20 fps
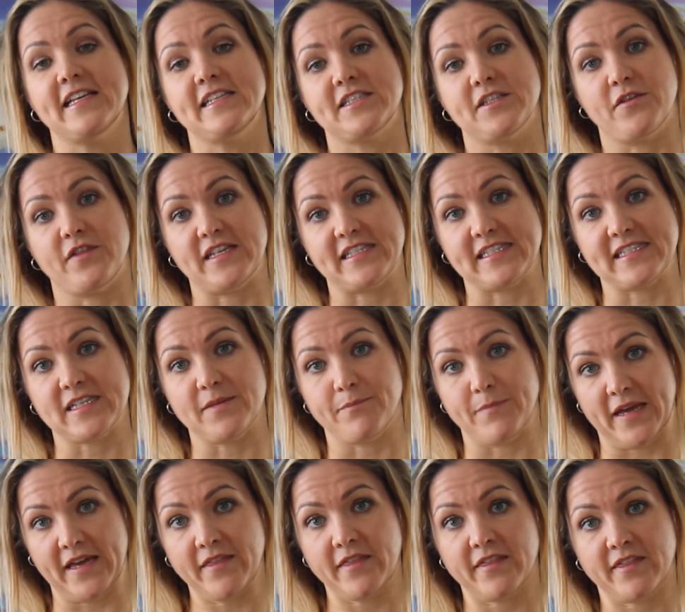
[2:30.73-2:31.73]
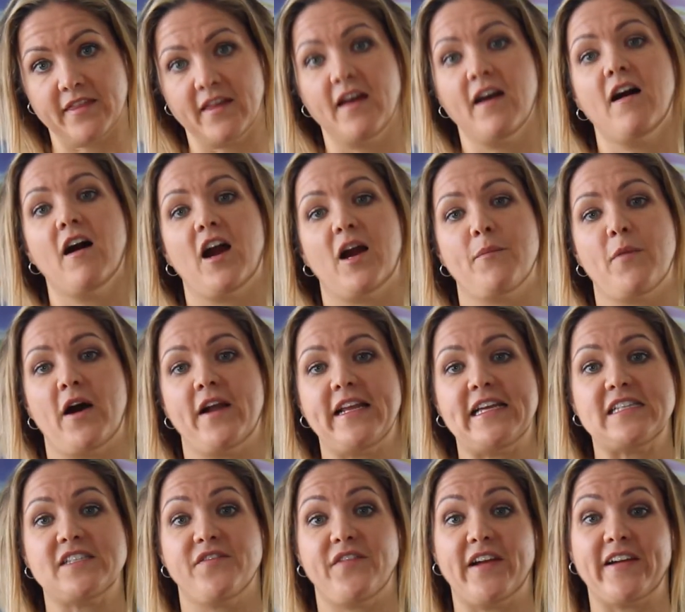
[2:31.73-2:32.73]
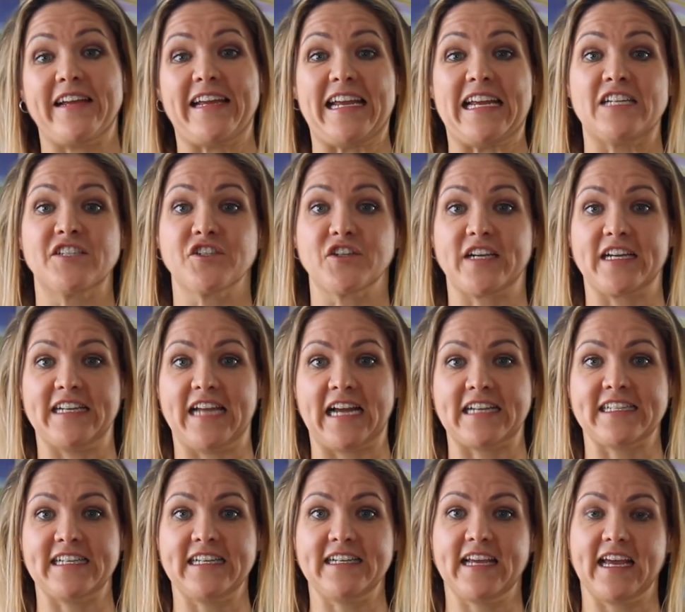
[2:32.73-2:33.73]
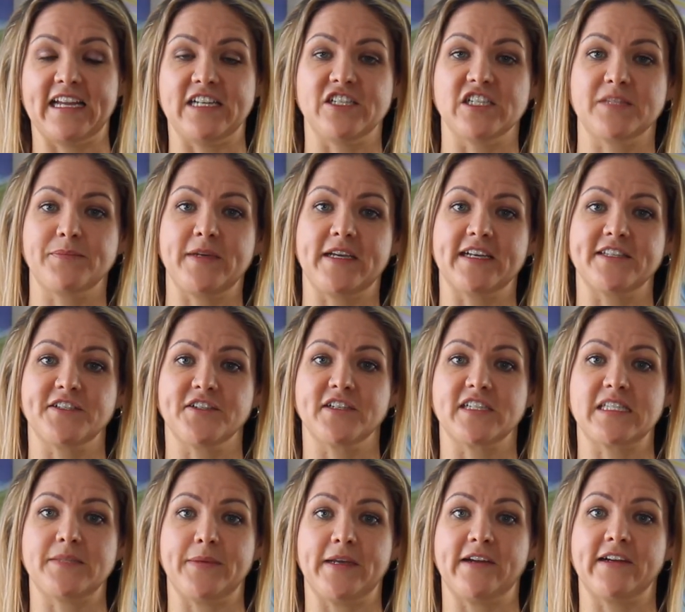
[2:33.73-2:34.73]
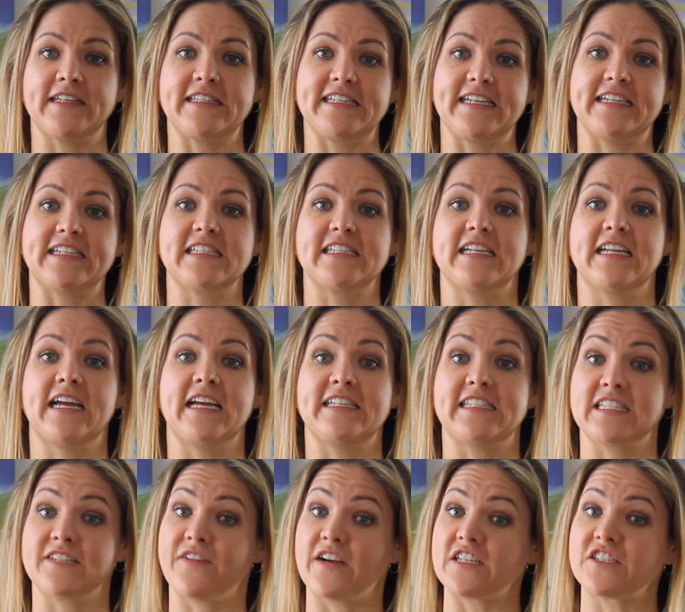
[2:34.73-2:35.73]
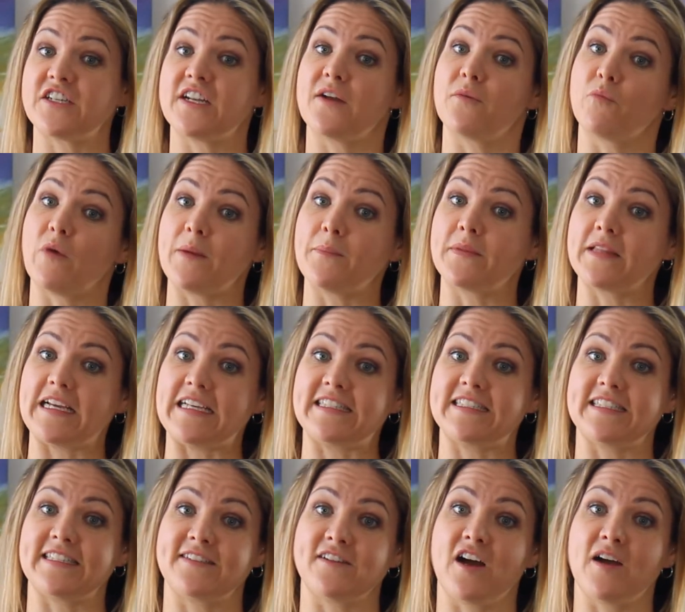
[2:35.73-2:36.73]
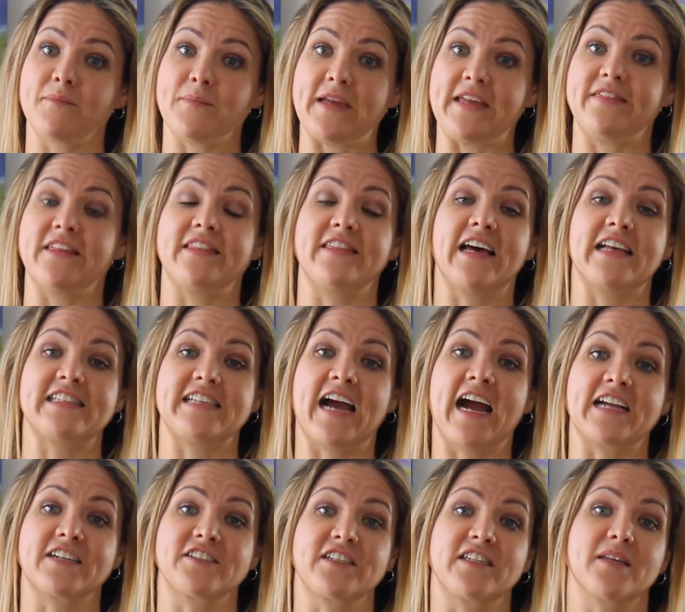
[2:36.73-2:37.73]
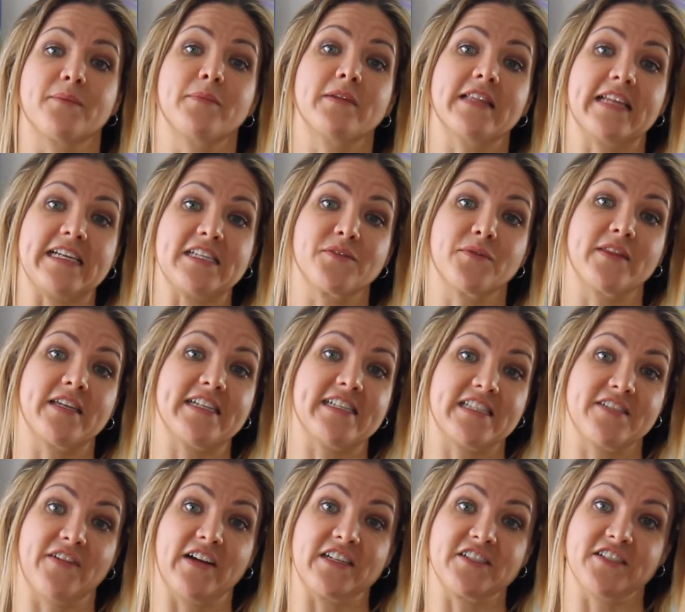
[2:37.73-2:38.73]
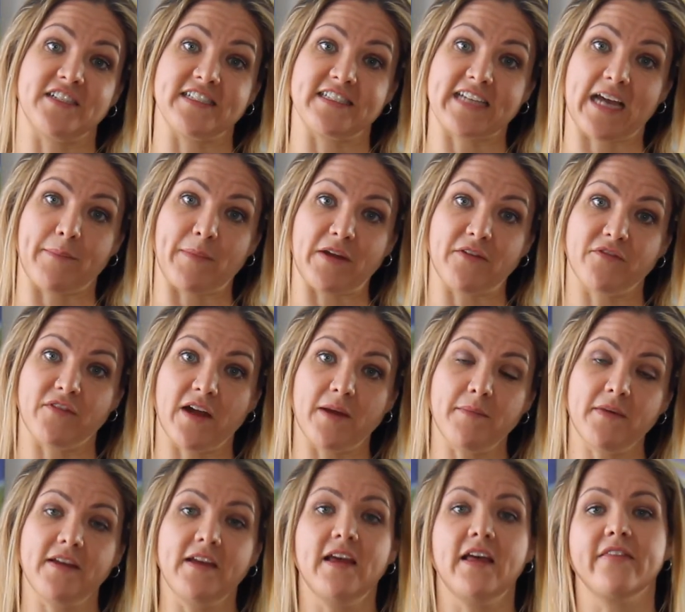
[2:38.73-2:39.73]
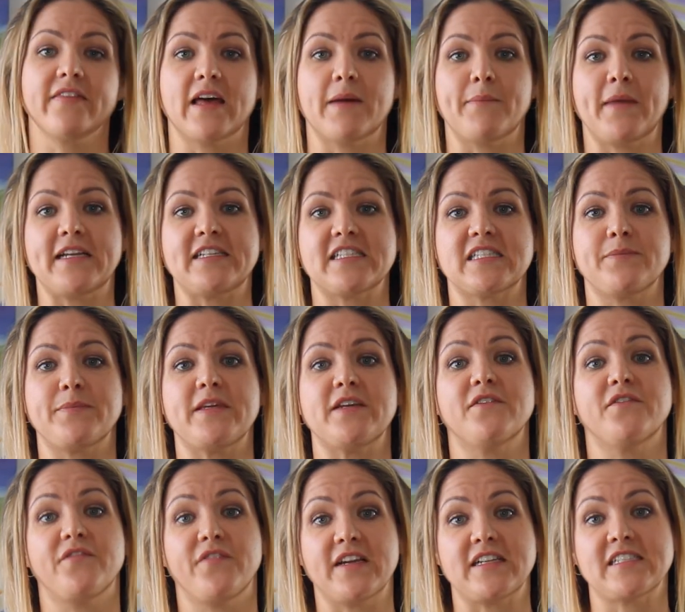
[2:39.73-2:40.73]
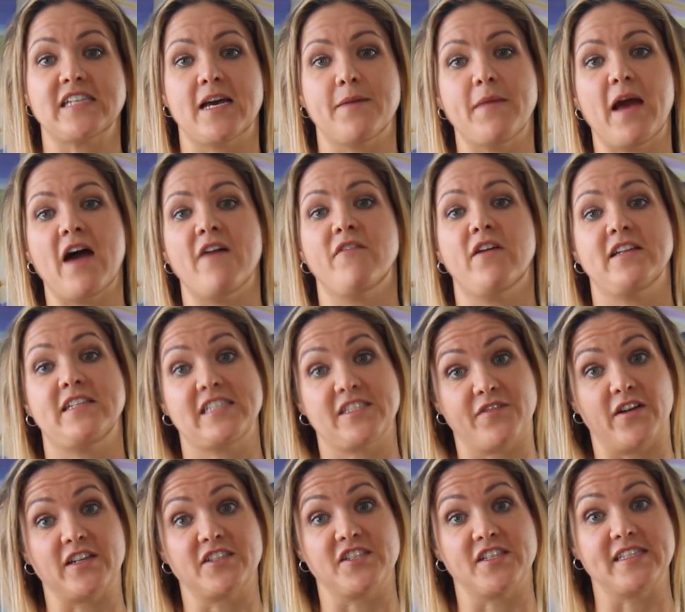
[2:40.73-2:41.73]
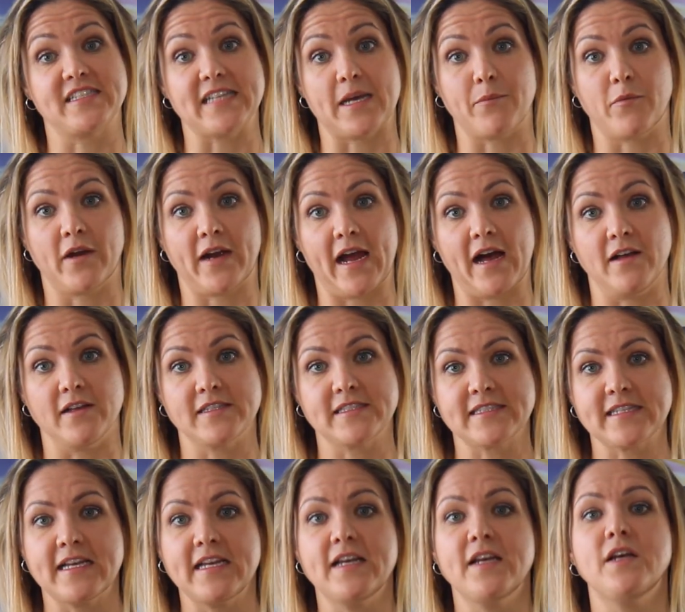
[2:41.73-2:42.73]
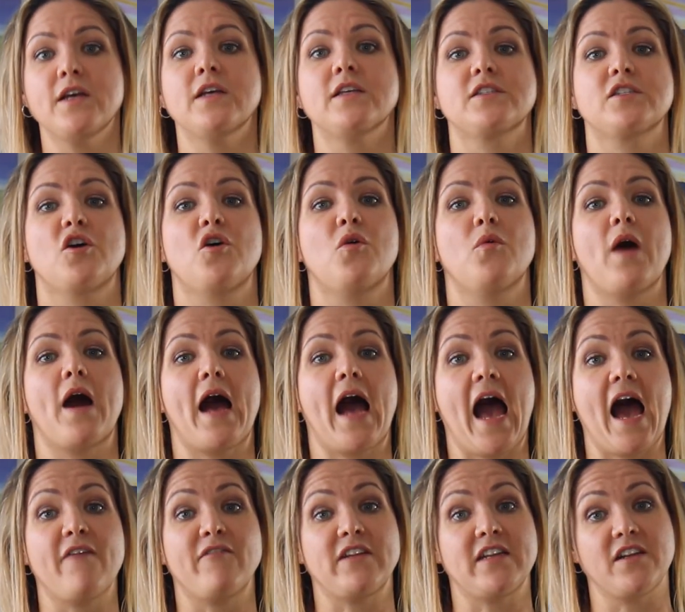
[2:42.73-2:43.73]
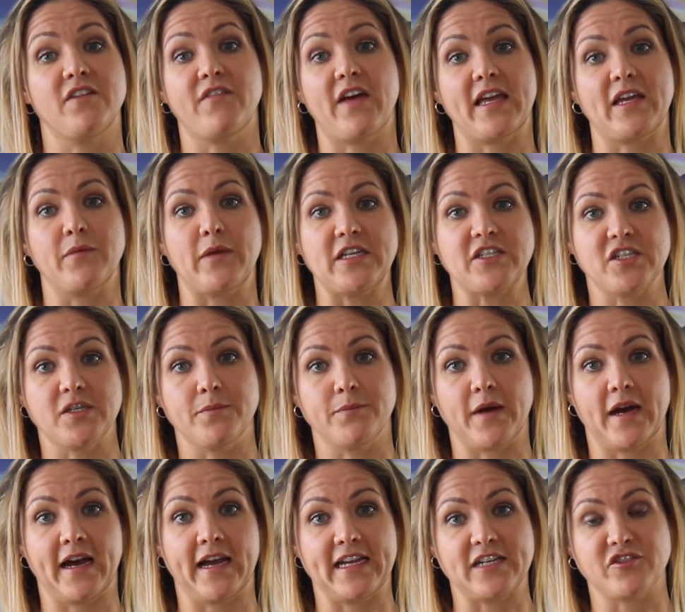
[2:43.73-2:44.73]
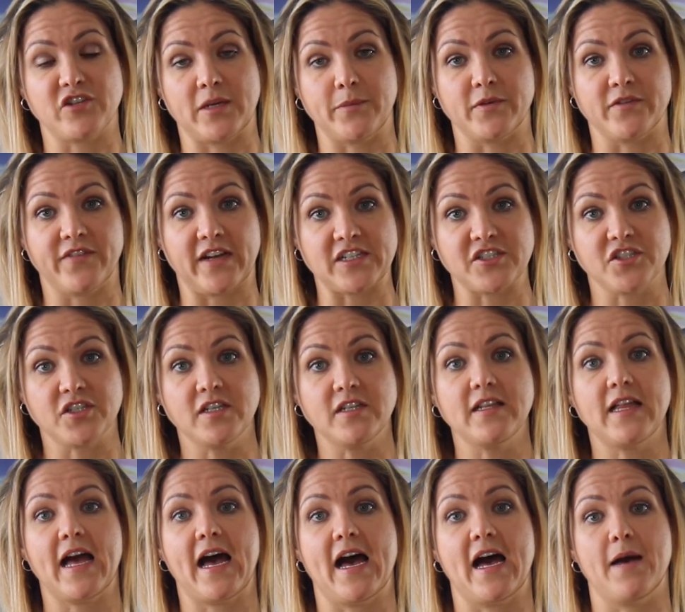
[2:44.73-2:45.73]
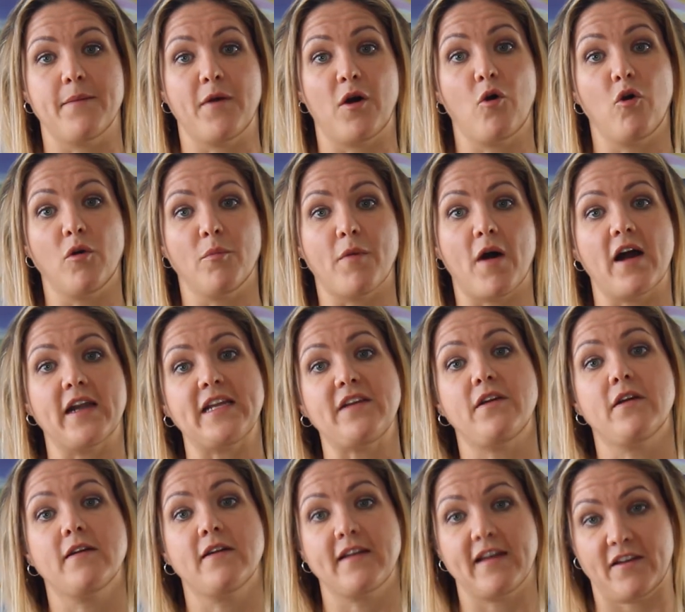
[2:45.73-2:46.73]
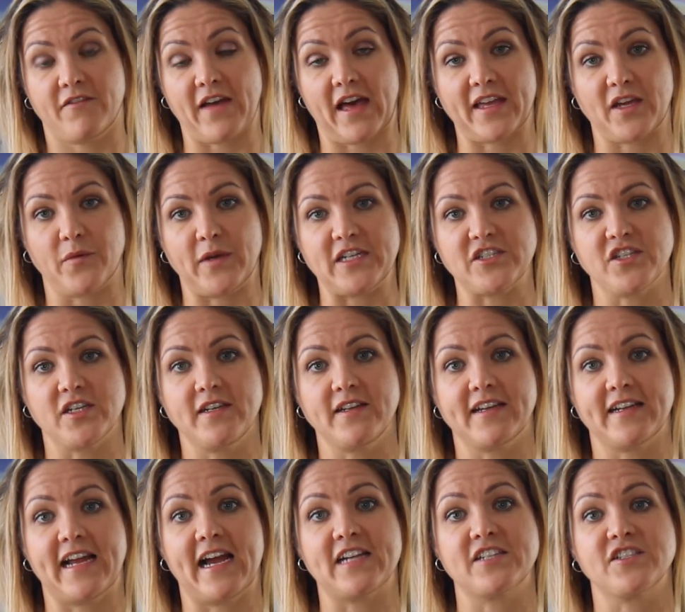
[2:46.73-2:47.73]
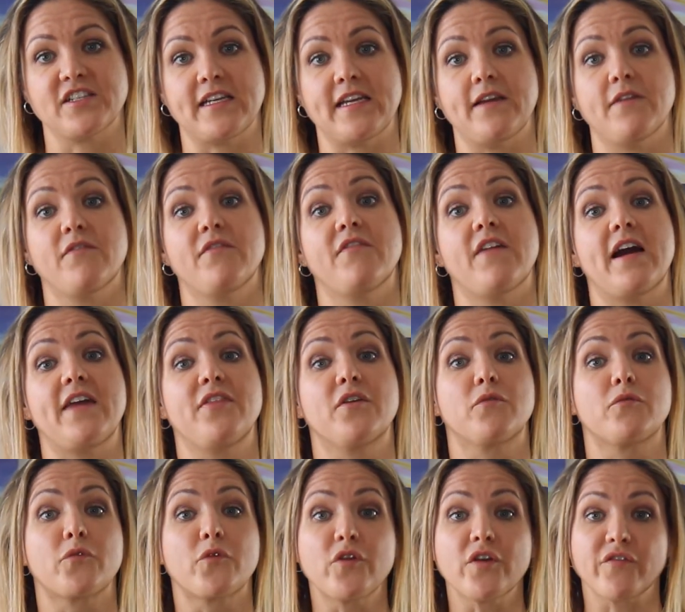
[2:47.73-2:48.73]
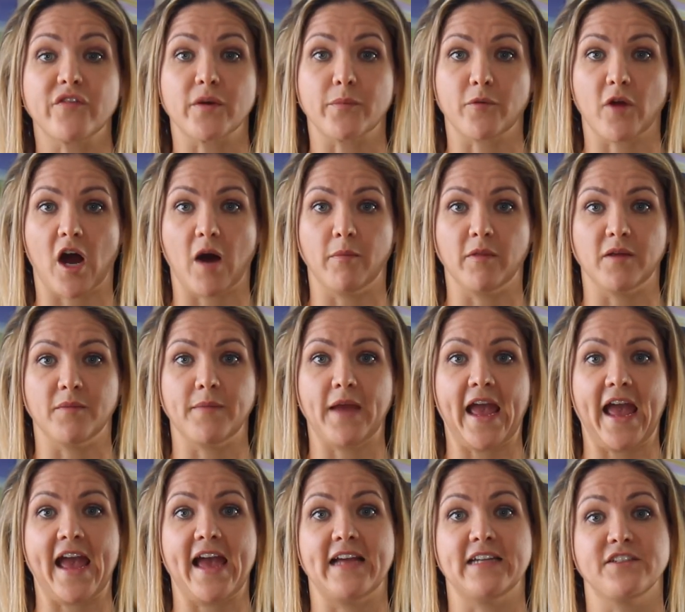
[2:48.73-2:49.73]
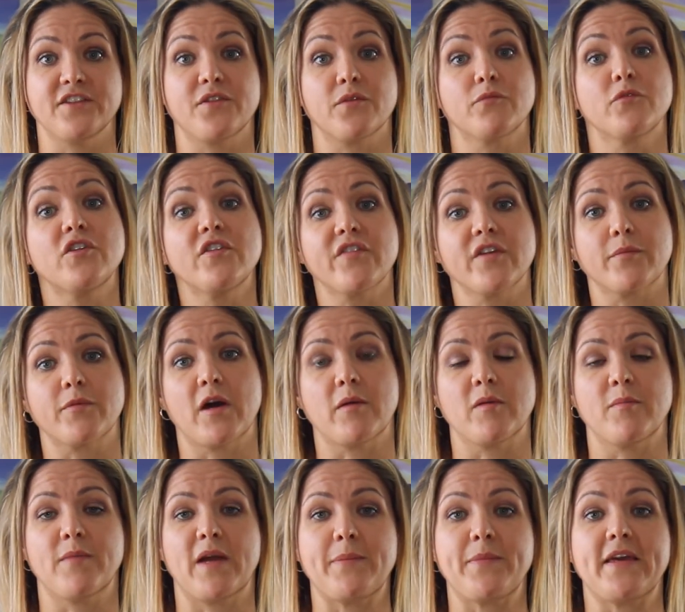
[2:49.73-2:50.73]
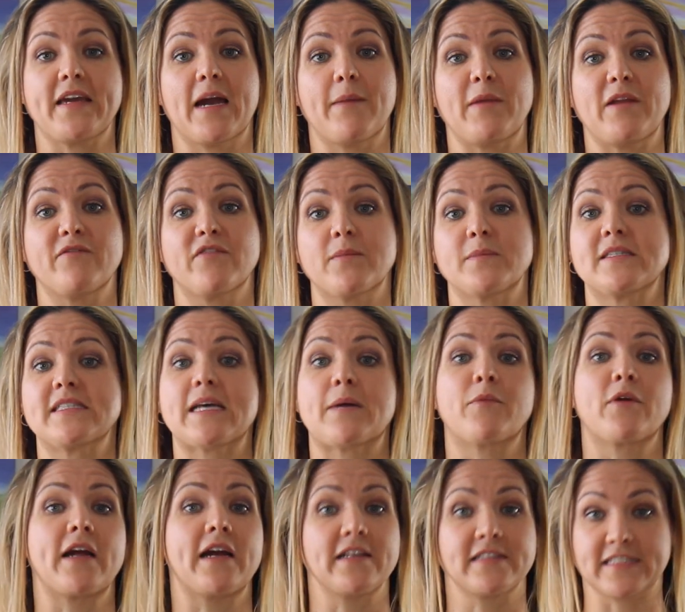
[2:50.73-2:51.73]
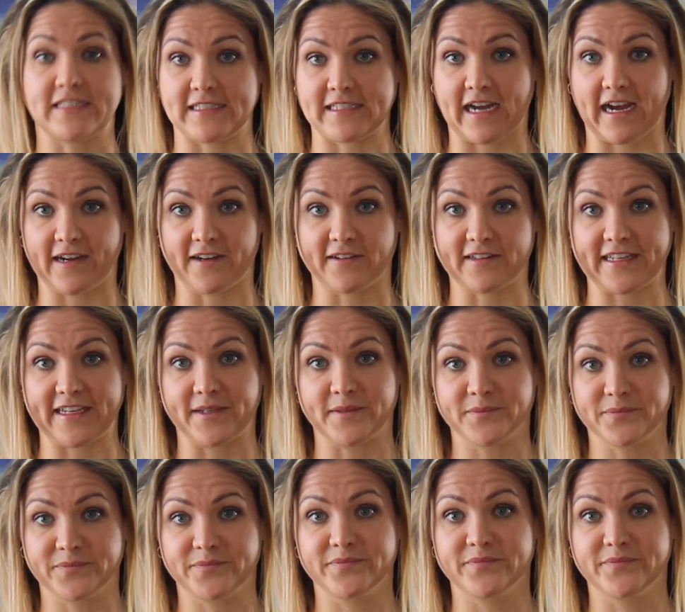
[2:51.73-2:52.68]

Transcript: So this is a myth. Our body is very interconnected, and just because you're experiencing a dysfunction in one place does not mean that that's actually the place where the dysfunction is coming from. That might just be a victim of a dysfunction somewhere else. So having an evaluation by a trained professional, a whole body evaluation, can actually find the root of your problem, and the root of your problem might be coming from somewhere else entirely.